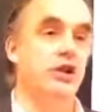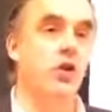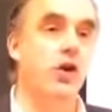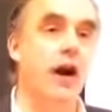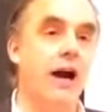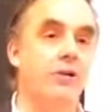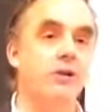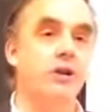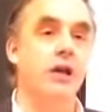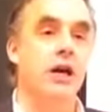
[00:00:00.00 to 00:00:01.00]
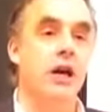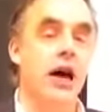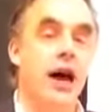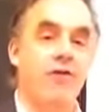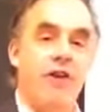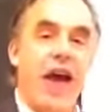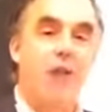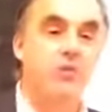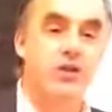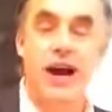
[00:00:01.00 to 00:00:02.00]
storehouse of
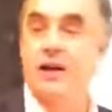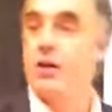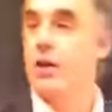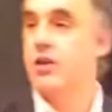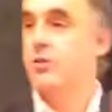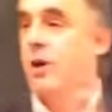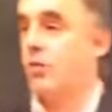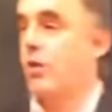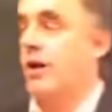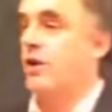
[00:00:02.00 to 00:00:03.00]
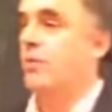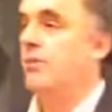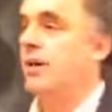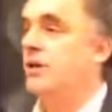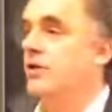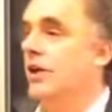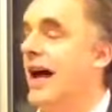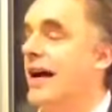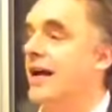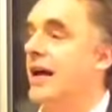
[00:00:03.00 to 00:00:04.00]
abstract knowledge about what human beings are
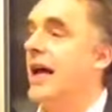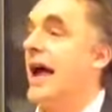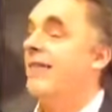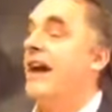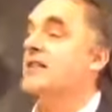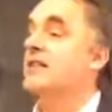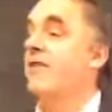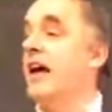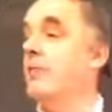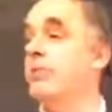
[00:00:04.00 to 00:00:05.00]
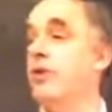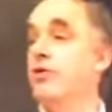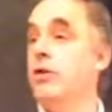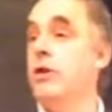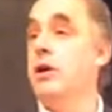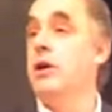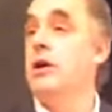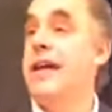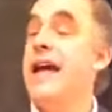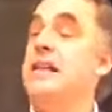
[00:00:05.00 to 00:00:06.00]
like. And that's developed over
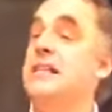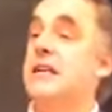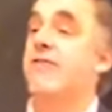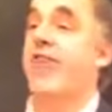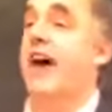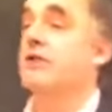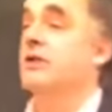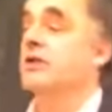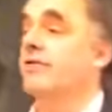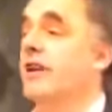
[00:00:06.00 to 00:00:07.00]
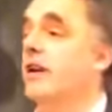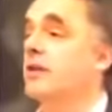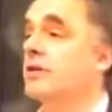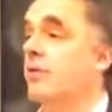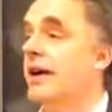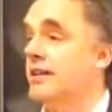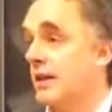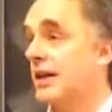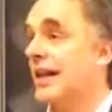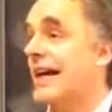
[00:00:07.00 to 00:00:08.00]
tens of thousands of years, right? It's
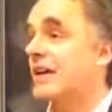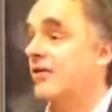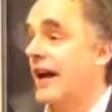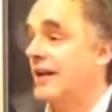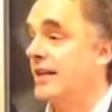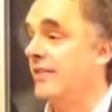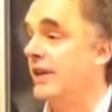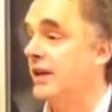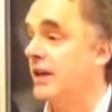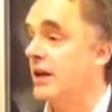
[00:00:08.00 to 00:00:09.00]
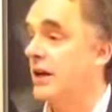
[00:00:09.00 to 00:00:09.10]
a collective activity.